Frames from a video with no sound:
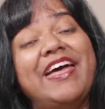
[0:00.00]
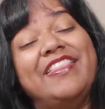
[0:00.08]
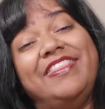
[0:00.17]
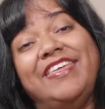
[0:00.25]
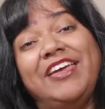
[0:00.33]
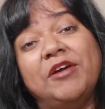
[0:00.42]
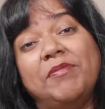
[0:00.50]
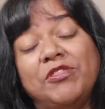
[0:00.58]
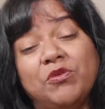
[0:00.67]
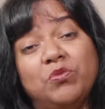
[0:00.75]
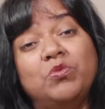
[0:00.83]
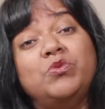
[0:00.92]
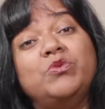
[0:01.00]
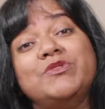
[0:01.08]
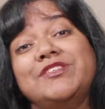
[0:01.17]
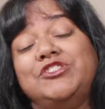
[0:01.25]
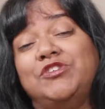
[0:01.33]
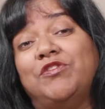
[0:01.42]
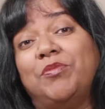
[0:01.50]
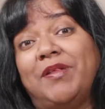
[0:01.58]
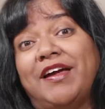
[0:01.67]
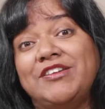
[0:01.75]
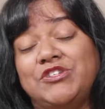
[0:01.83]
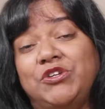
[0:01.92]
Think about the rules that you've
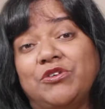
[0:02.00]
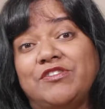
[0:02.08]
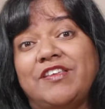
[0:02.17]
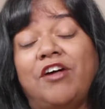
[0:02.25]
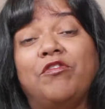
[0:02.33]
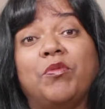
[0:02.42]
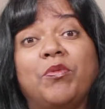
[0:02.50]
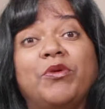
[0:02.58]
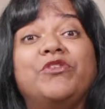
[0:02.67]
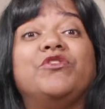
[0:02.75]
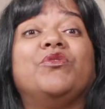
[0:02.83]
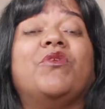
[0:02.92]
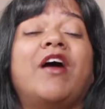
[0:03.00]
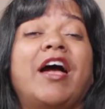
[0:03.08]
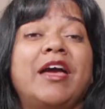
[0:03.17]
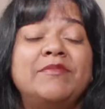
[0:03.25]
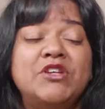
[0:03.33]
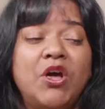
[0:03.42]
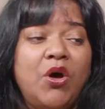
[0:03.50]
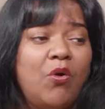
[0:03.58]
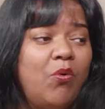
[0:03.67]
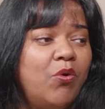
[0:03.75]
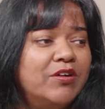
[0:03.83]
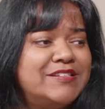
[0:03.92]
applied to yourself or prescribed
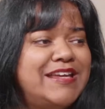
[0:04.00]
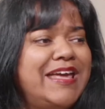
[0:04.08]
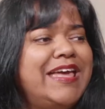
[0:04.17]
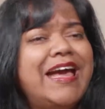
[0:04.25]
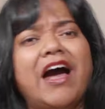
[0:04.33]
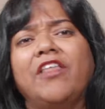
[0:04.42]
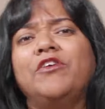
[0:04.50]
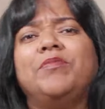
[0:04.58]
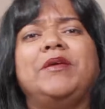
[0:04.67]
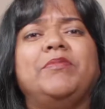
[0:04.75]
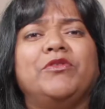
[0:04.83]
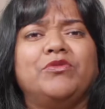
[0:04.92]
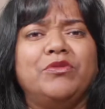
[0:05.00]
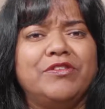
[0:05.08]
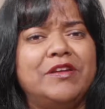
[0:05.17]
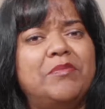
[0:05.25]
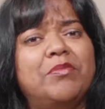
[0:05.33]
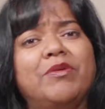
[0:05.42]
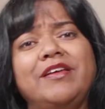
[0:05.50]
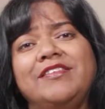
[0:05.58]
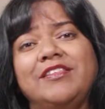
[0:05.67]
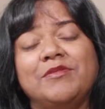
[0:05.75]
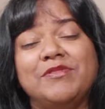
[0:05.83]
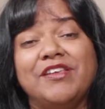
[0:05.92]
or taking other people's rules and
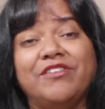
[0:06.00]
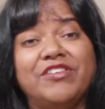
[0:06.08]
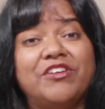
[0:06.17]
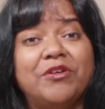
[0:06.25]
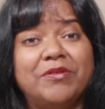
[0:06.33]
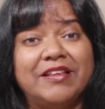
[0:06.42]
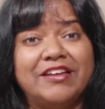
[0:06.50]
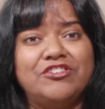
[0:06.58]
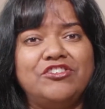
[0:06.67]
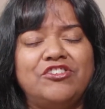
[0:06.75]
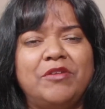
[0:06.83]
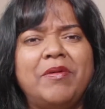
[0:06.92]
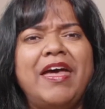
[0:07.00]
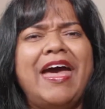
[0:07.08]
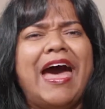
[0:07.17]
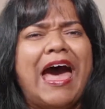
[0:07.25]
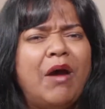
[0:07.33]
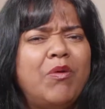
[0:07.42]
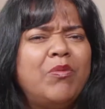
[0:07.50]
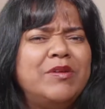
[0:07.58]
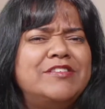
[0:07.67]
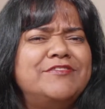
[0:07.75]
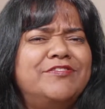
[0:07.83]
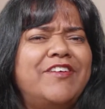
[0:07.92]
embracing themselves in our relationship. How are we
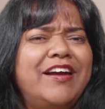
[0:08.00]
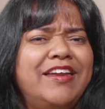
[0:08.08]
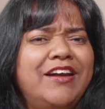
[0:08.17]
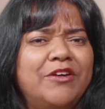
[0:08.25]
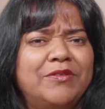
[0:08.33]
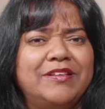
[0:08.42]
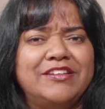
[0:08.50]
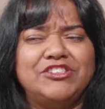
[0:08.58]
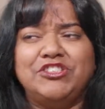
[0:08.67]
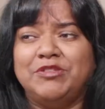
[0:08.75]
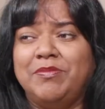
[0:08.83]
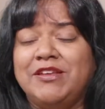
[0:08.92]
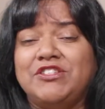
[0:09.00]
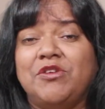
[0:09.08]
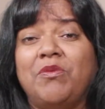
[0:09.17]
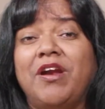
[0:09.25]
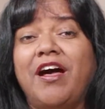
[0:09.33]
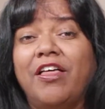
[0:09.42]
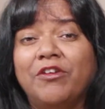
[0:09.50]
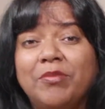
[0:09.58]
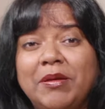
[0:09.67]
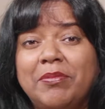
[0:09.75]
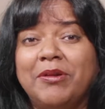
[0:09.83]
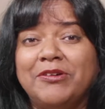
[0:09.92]
defining our relationship based on what other
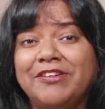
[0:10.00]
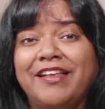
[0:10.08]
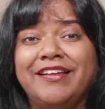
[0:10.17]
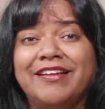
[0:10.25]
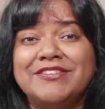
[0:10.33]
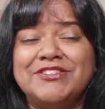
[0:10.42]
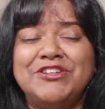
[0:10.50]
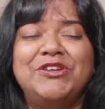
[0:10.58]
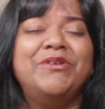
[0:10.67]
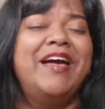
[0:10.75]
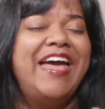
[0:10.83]
people are telling us to do?